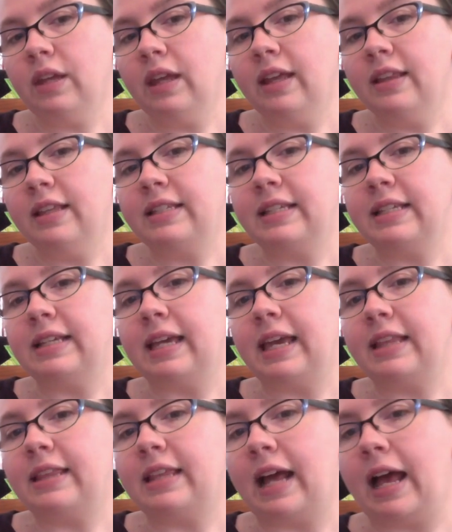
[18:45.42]
This is a
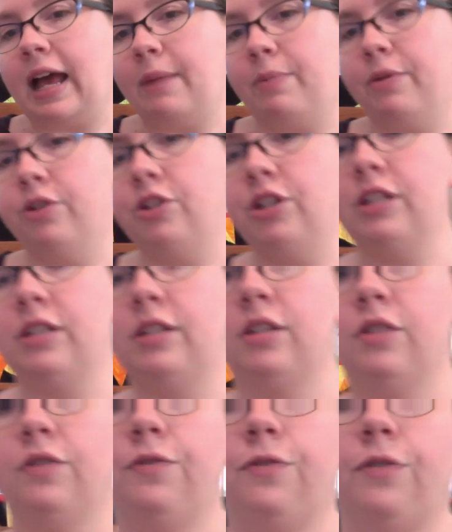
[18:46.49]
kit that I purchased
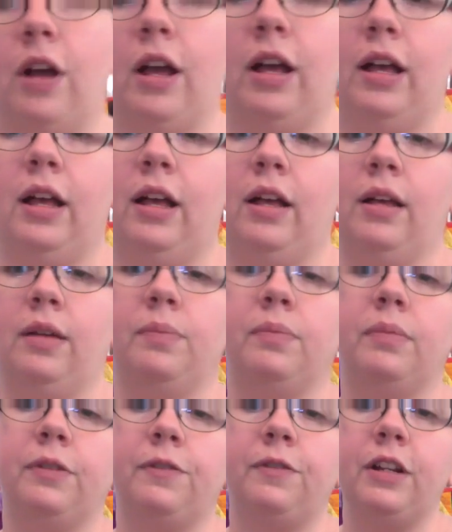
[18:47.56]
from
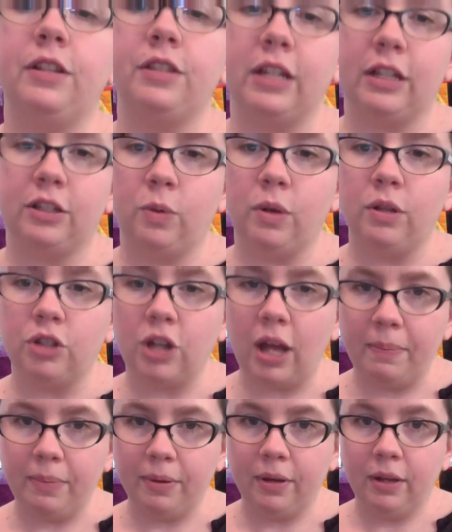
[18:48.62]
Fiddlesticks Quilt
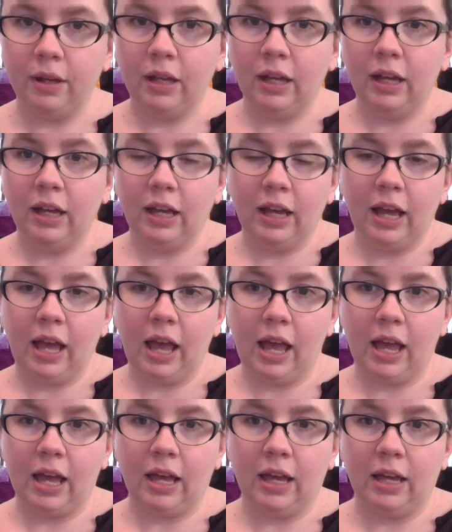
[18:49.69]
Shop,
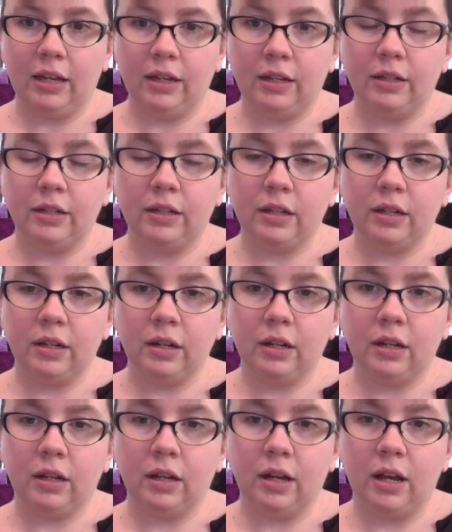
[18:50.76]
and
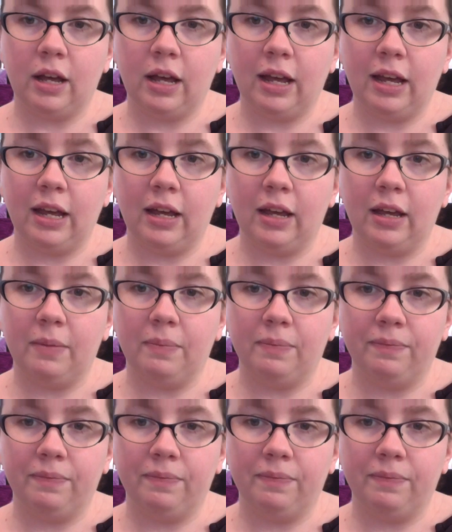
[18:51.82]
I